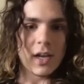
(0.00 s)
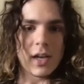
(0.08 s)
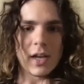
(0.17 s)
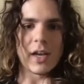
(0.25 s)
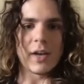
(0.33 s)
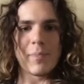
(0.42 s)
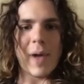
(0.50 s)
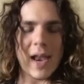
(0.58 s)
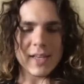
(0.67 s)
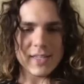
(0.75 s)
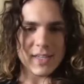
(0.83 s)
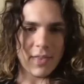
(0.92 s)
uh,
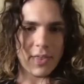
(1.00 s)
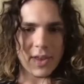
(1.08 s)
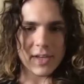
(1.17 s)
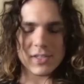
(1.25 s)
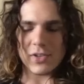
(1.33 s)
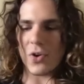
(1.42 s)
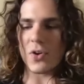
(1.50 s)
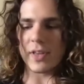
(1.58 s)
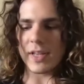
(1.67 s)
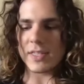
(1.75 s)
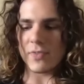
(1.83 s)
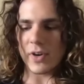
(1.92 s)
balancing things. So
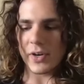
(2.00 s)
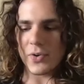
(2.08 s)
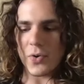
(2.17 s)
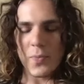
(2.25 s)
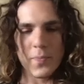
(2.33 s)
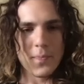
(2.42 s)
that's very cool.